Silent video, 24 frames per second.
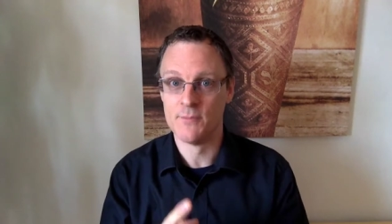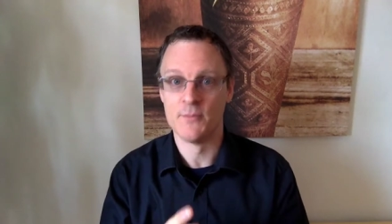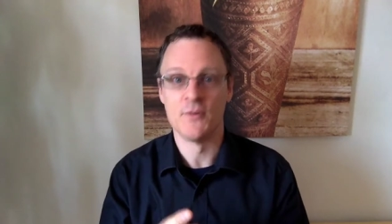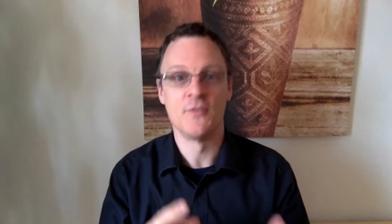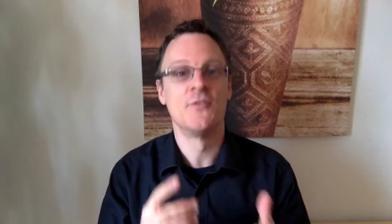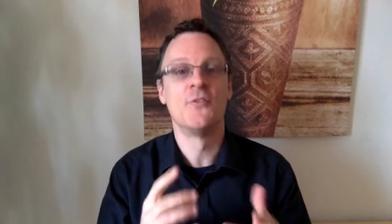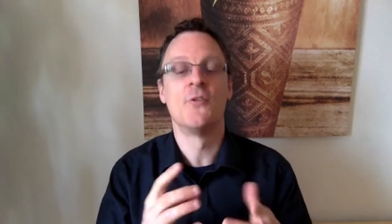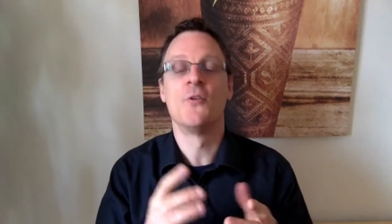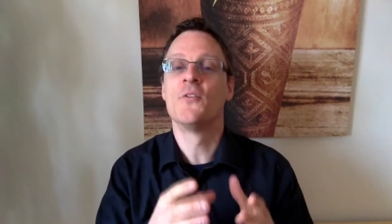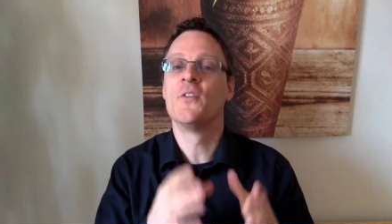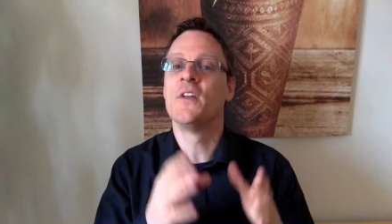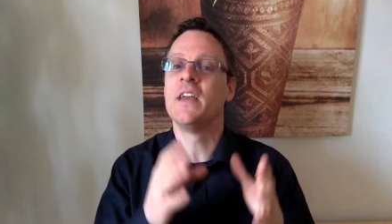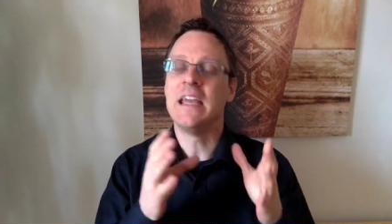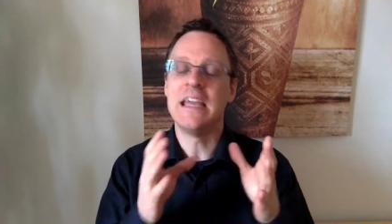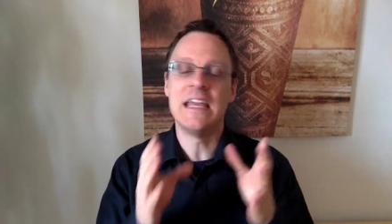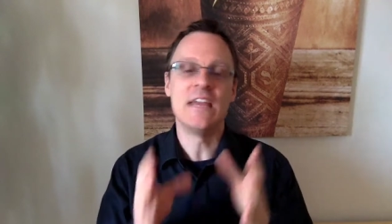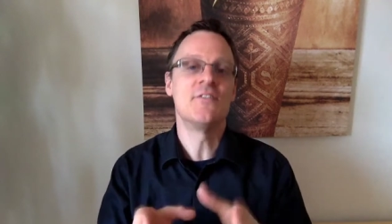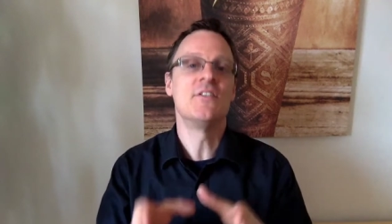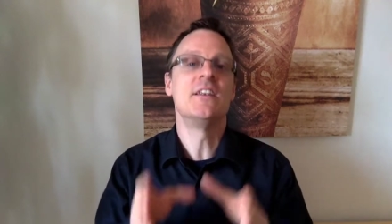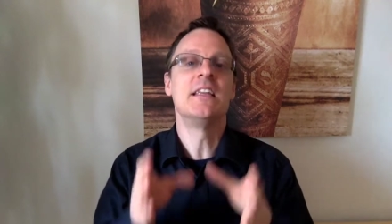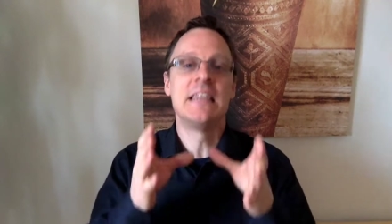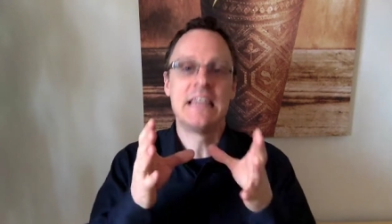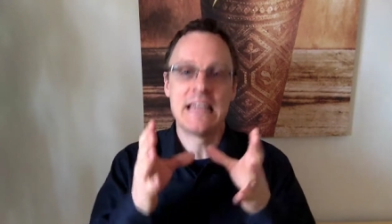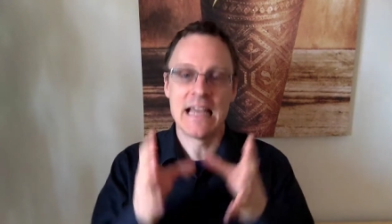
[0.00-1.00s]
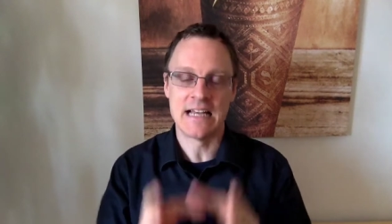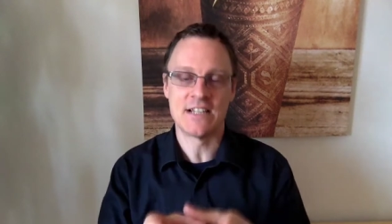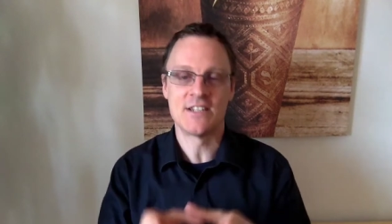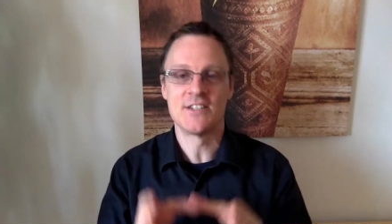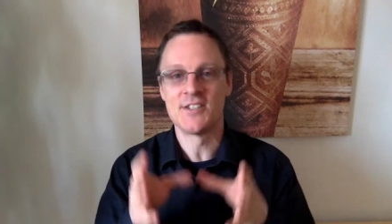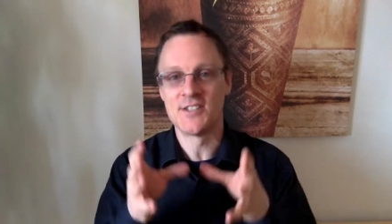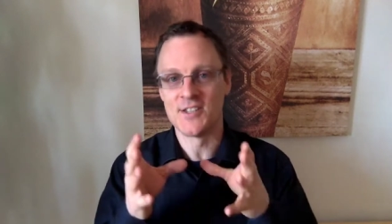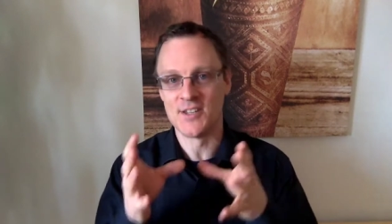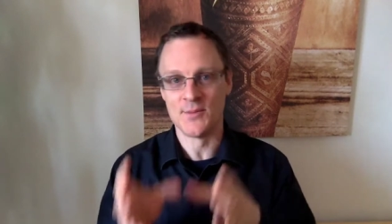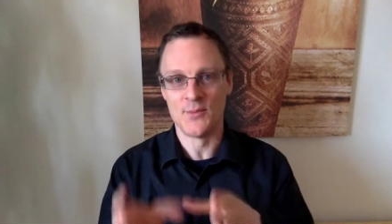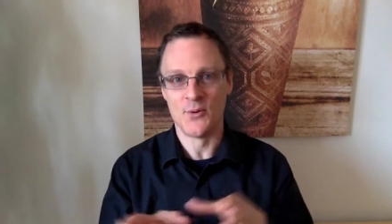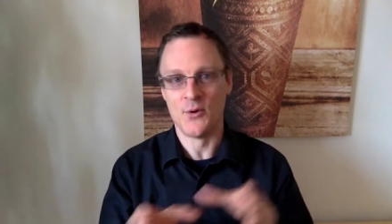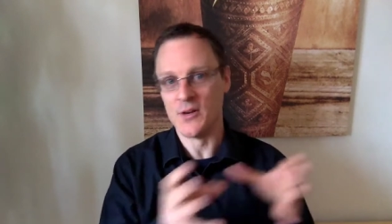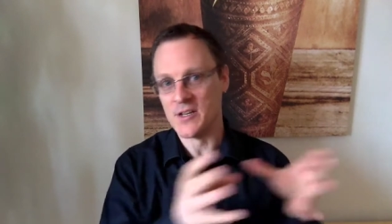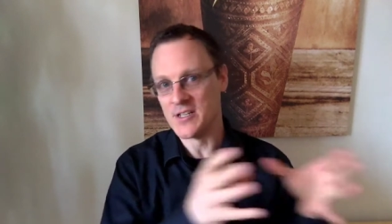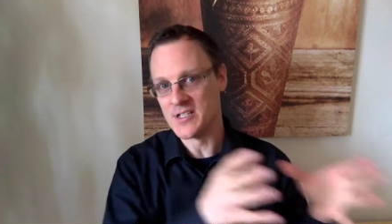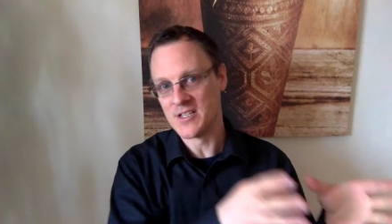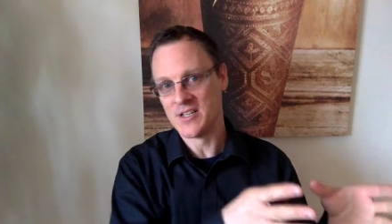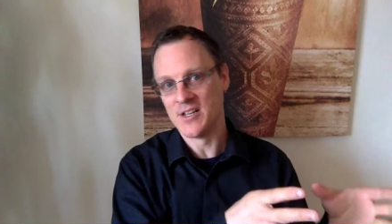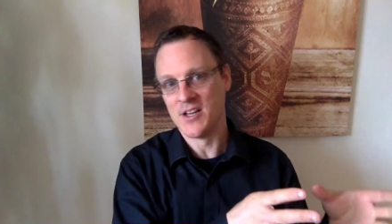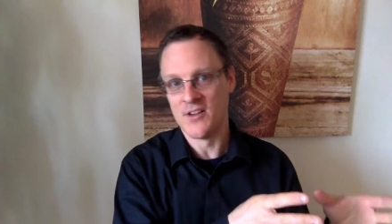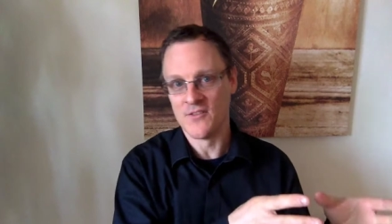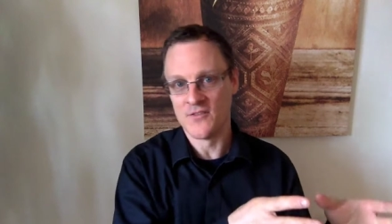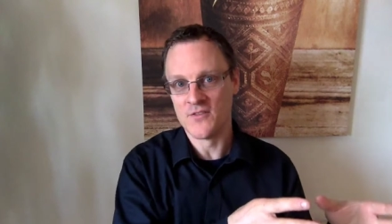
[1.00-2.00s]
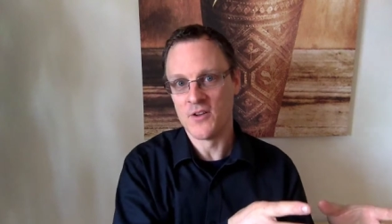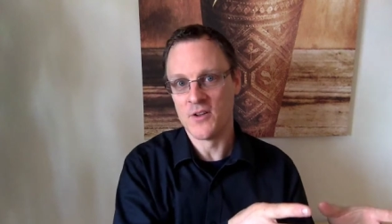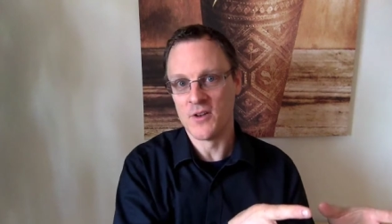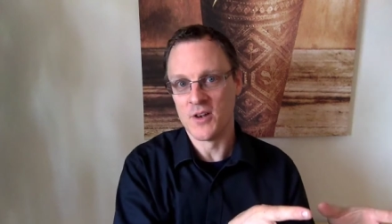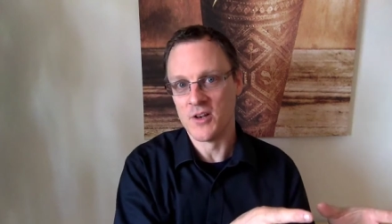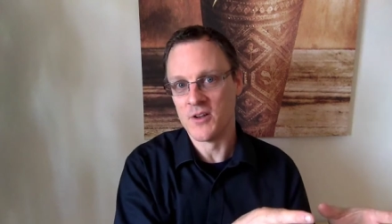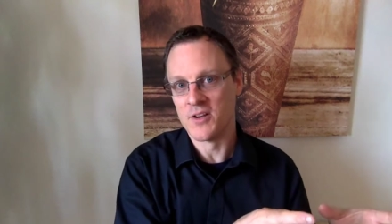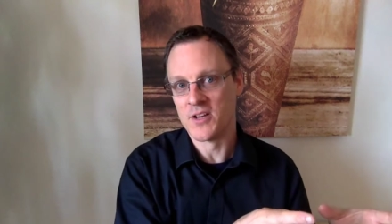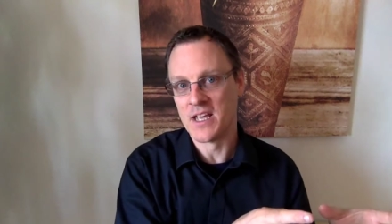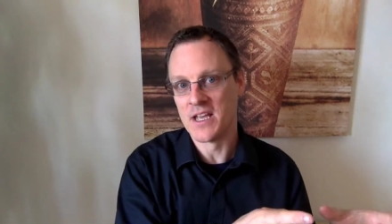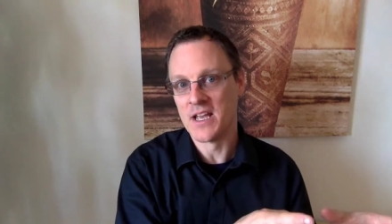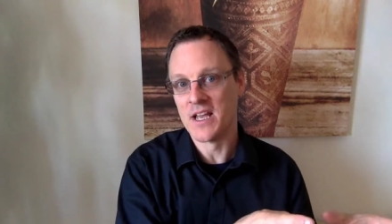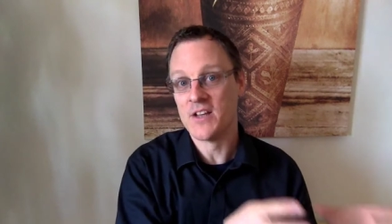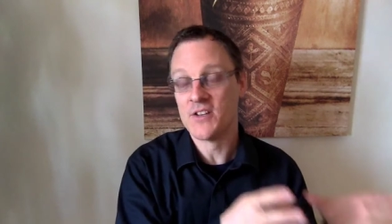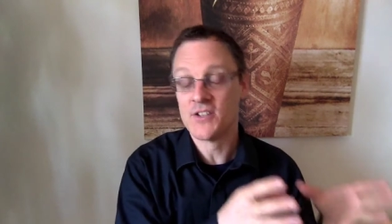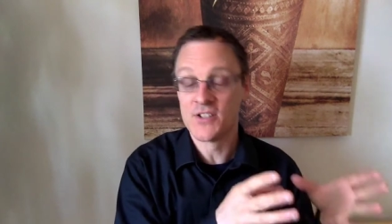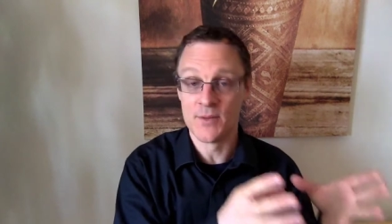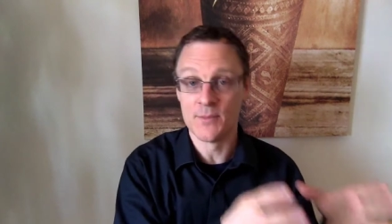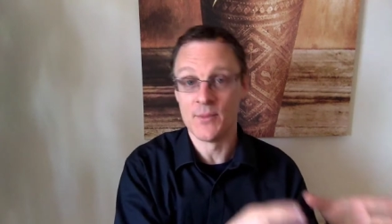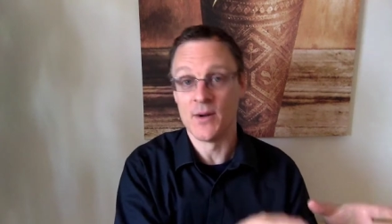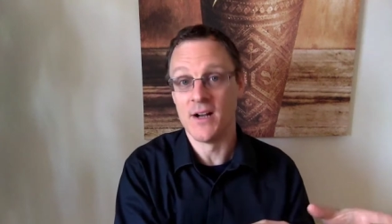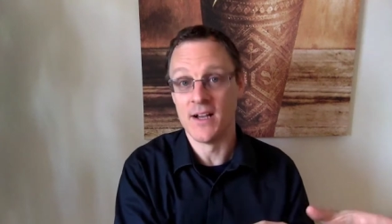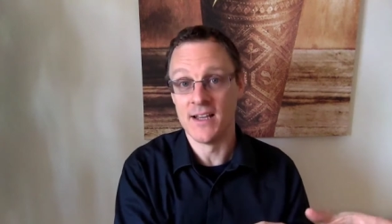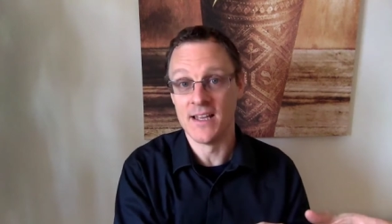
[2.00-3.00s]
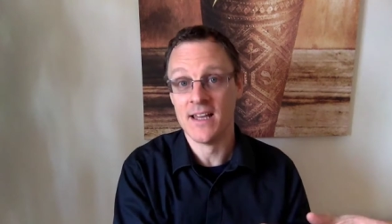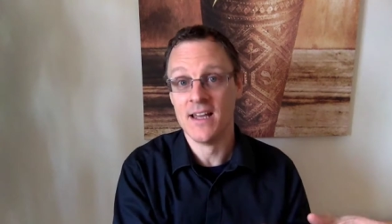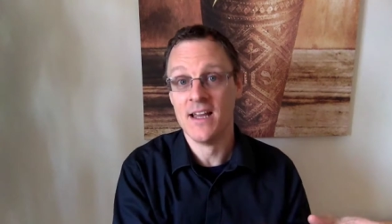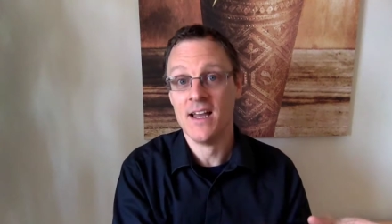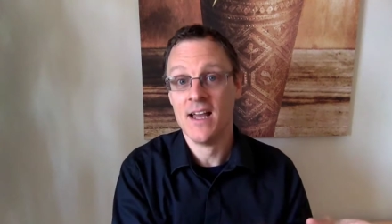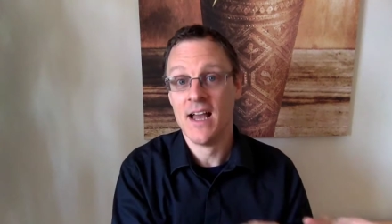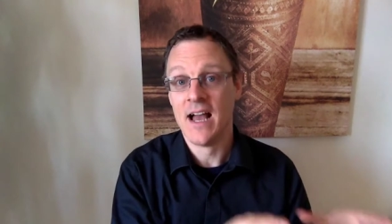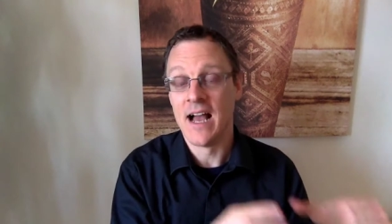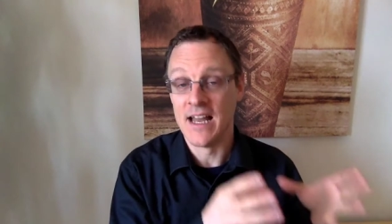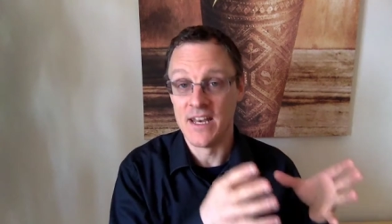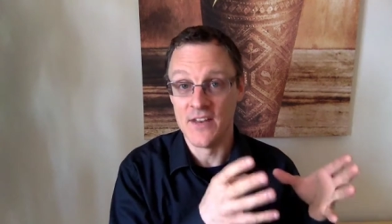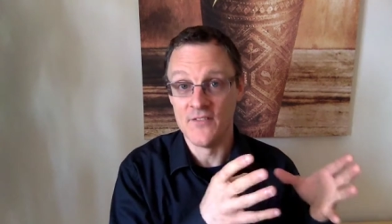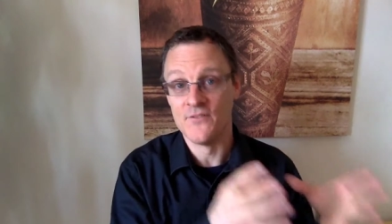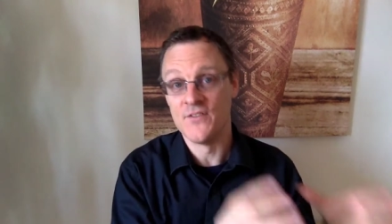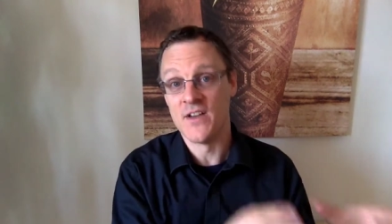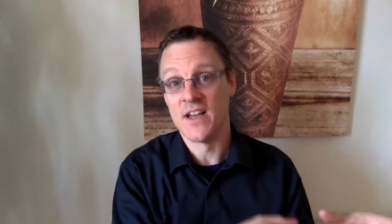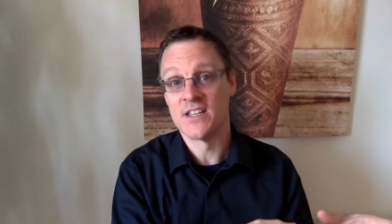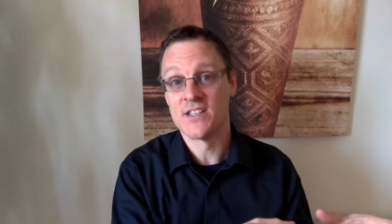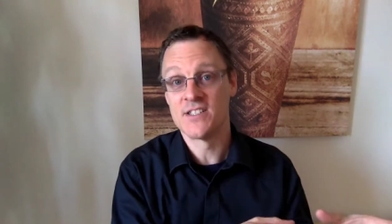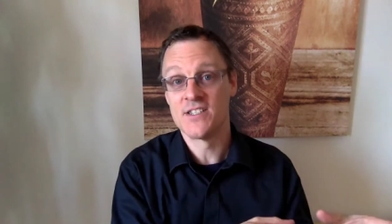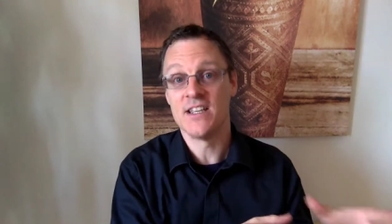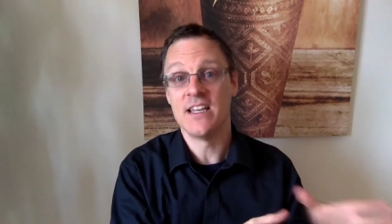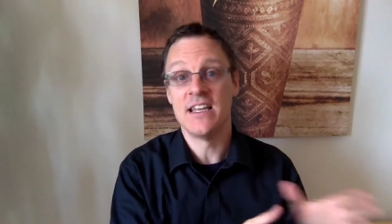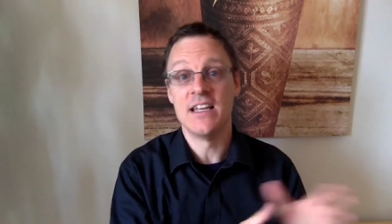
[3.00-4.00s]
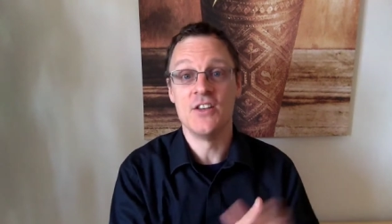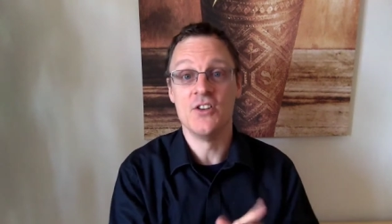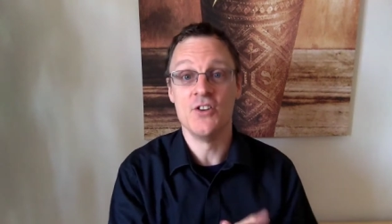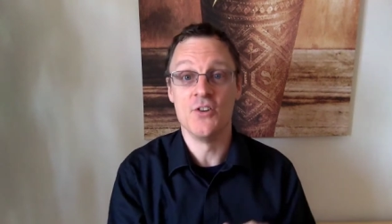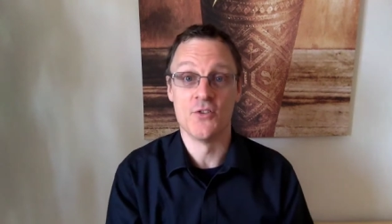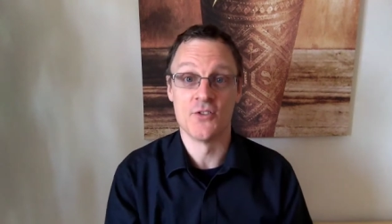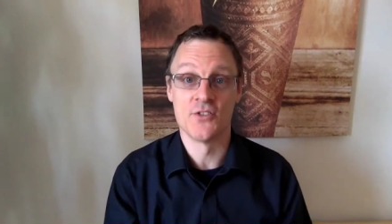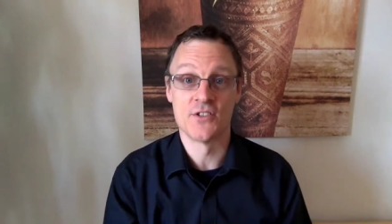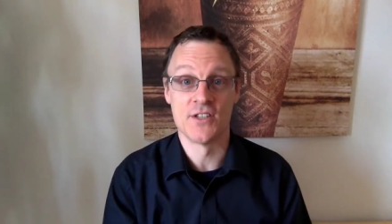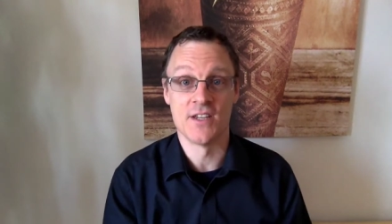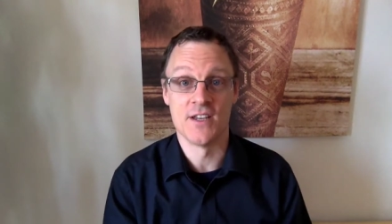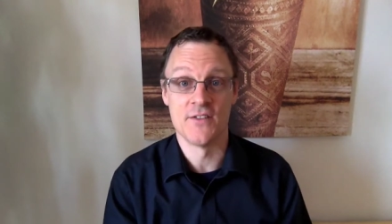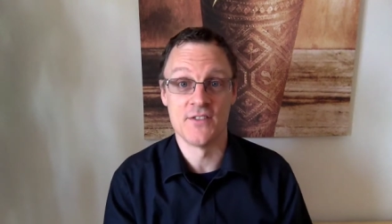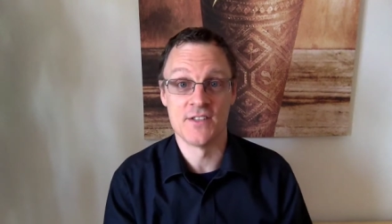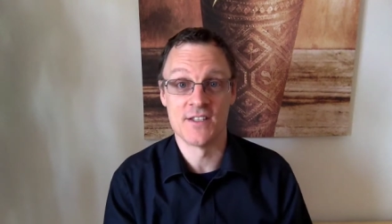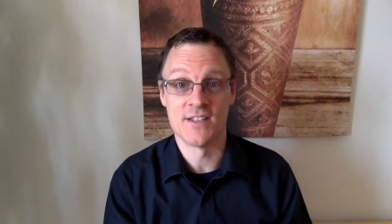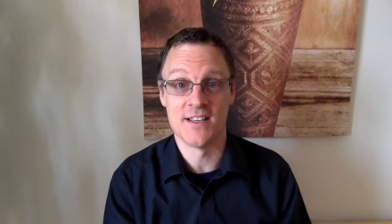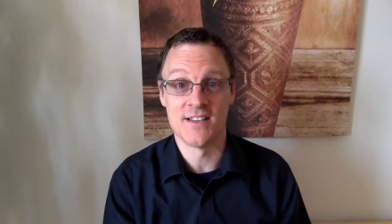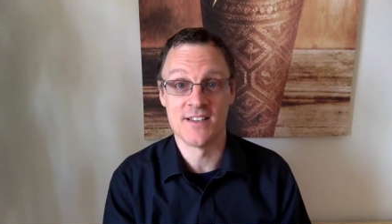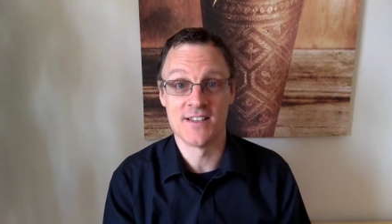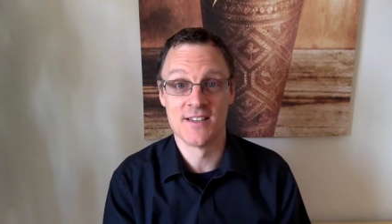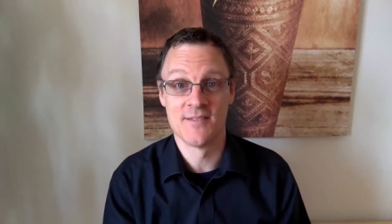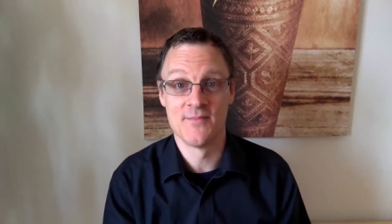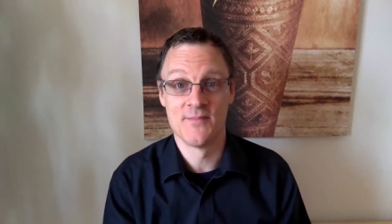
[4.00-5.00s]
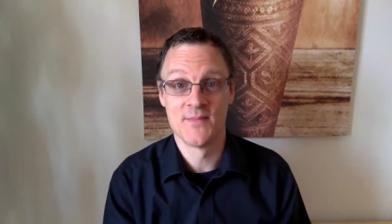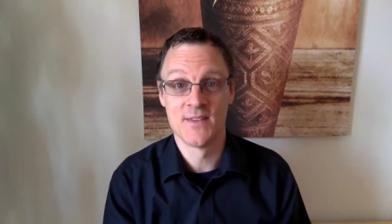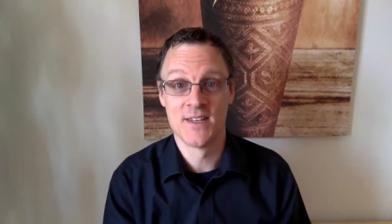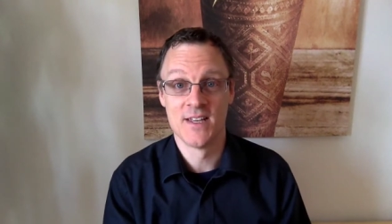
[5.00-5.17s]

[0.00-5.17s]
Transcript: before they even get to the point of looking to buy and invest in your services.